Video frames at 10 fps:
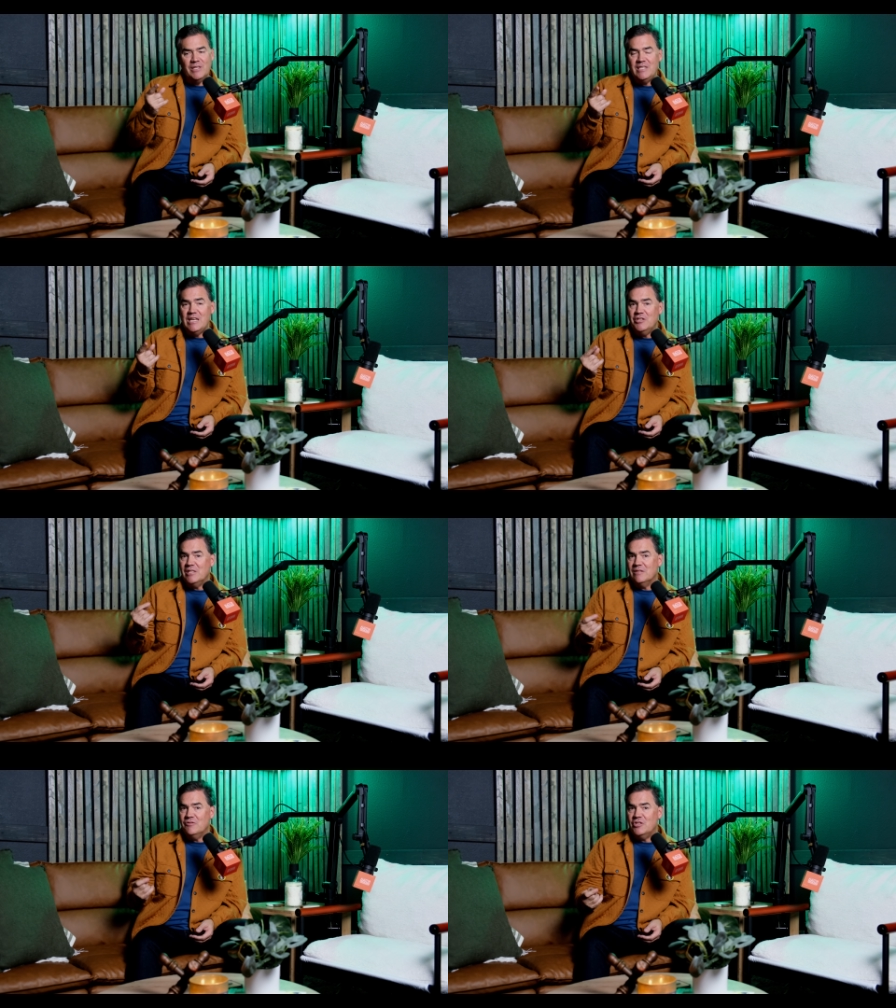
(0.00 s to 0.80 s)
The
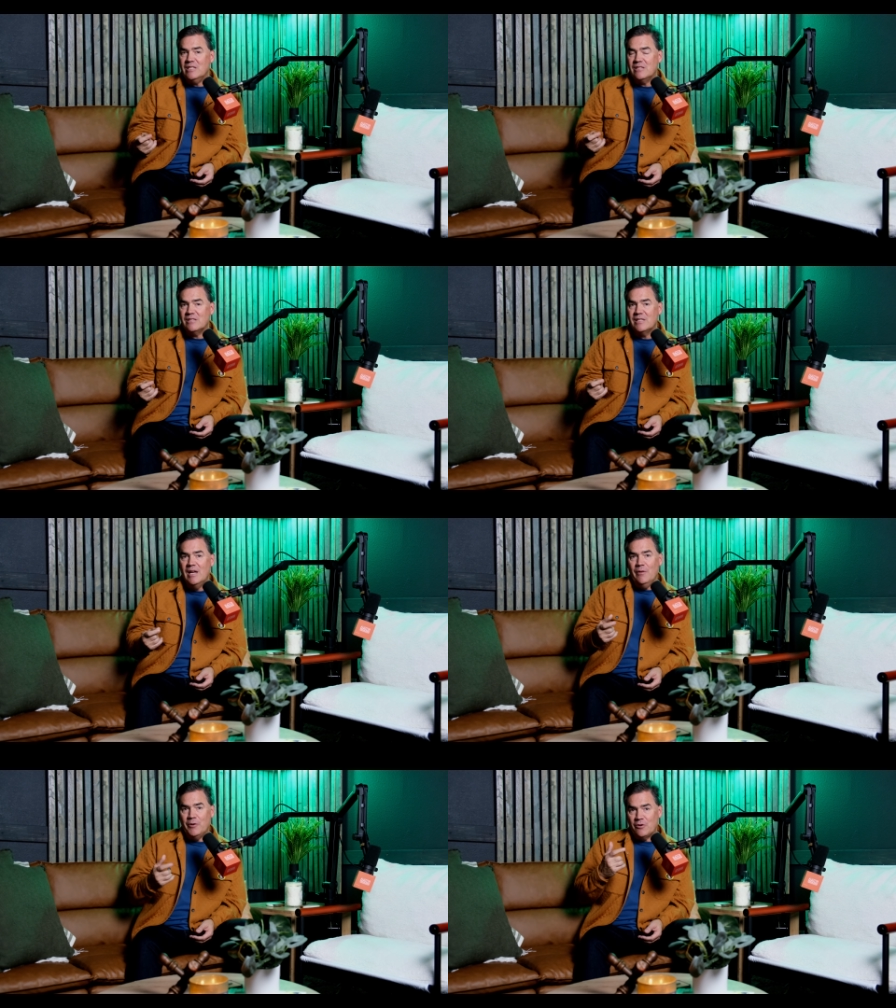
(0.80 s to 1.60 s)
teachings of Jesus,
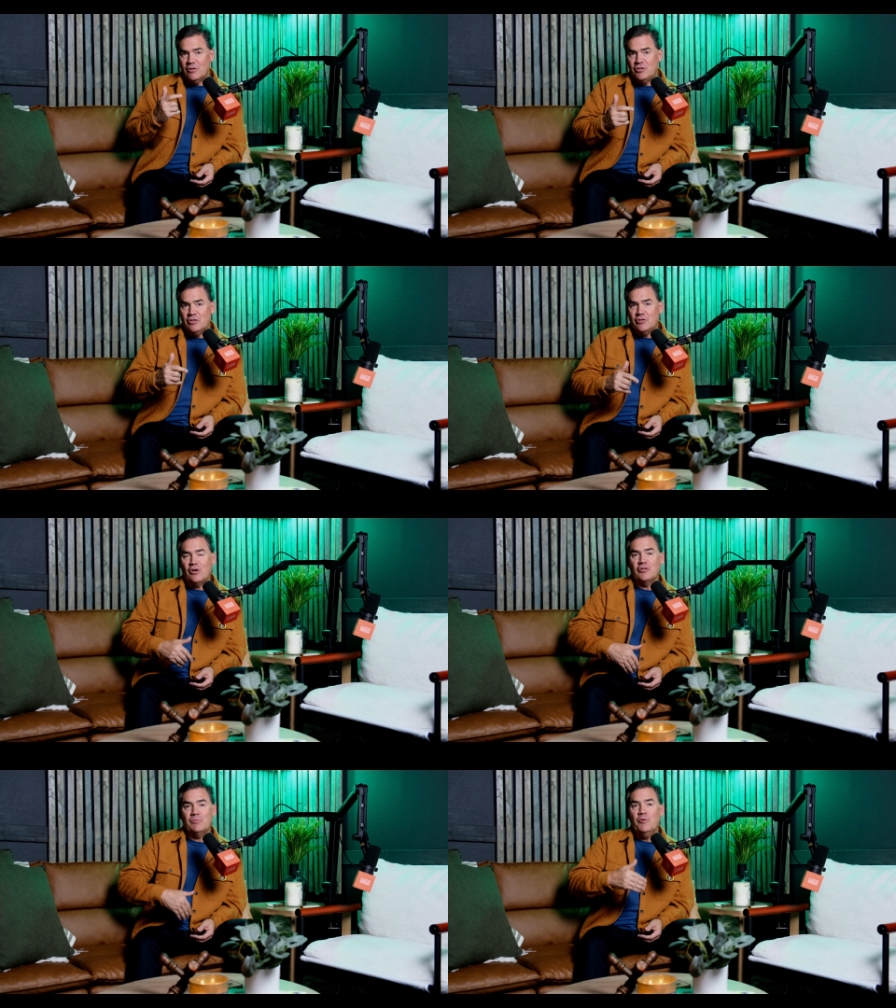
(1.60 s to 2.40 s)
the Christian
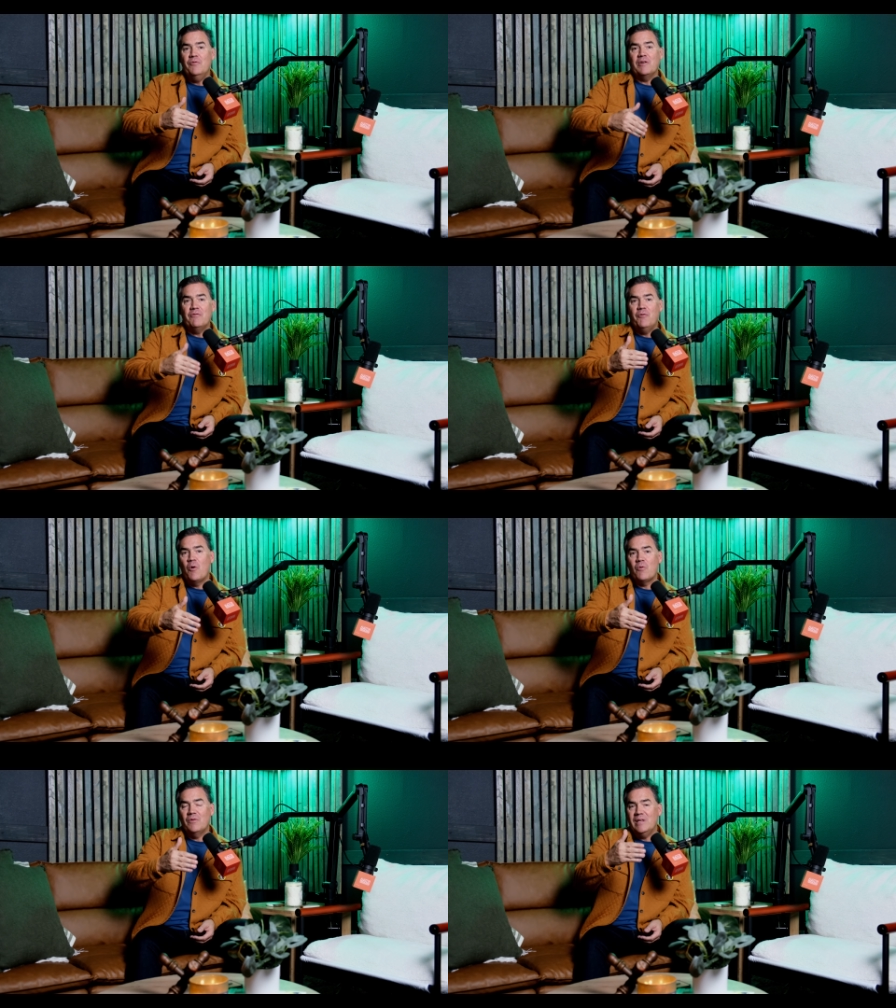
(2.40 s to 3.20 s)
church moving
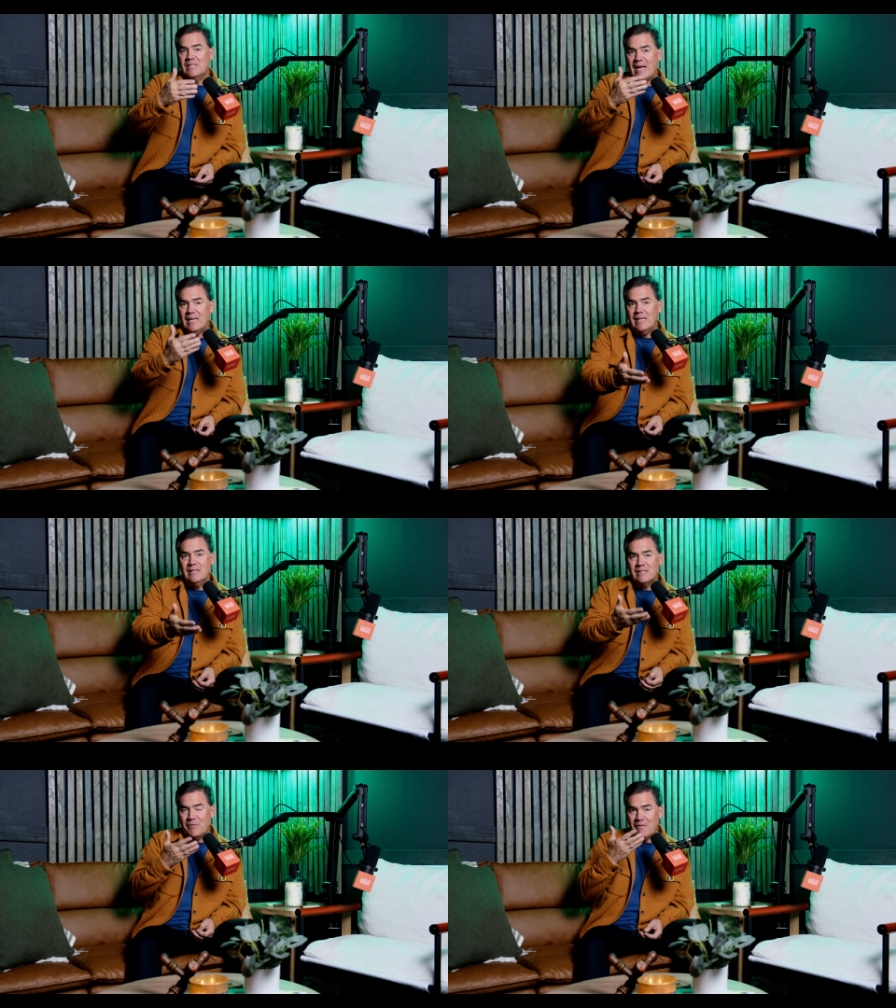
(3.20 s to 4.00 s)
forward, these
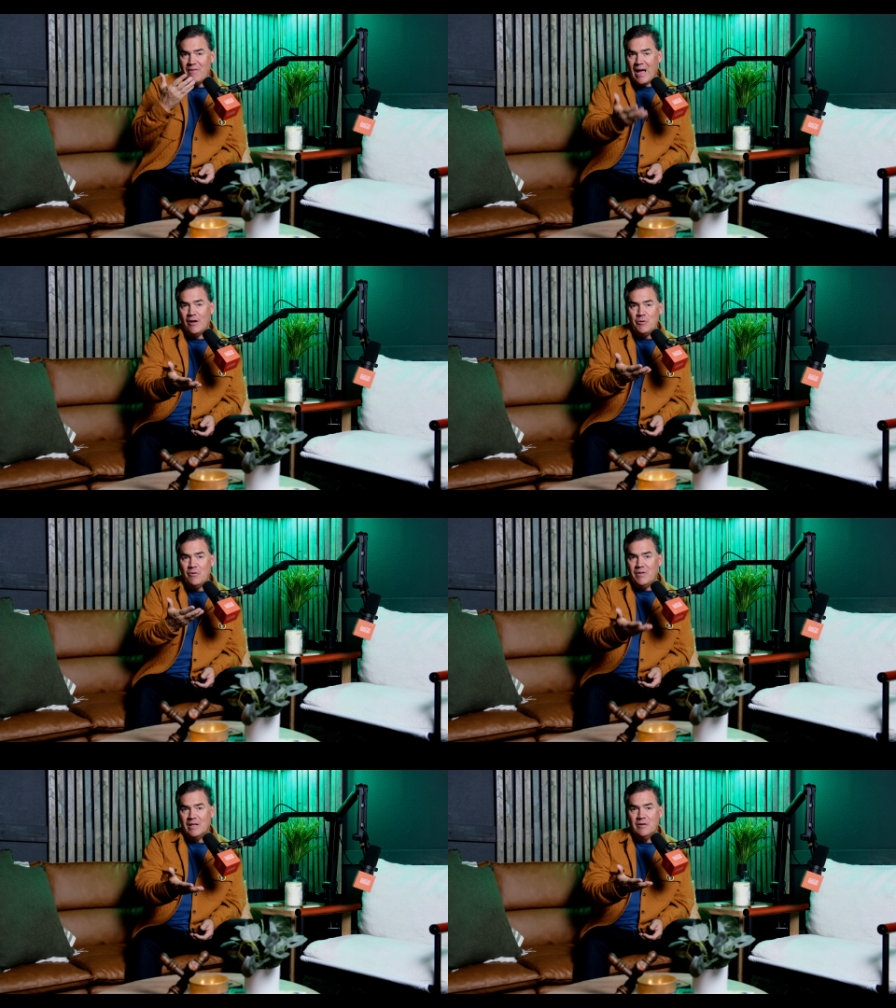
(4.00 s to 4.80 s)
ideas of the value
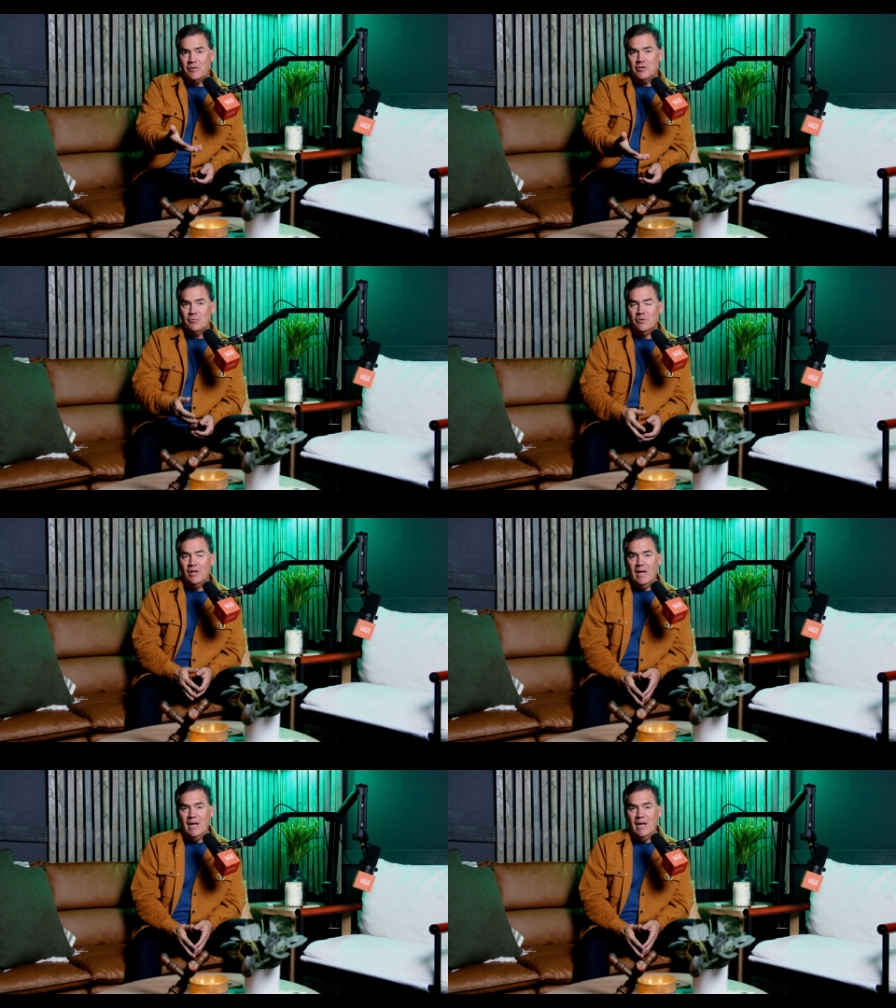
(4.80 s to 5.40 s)
of the individual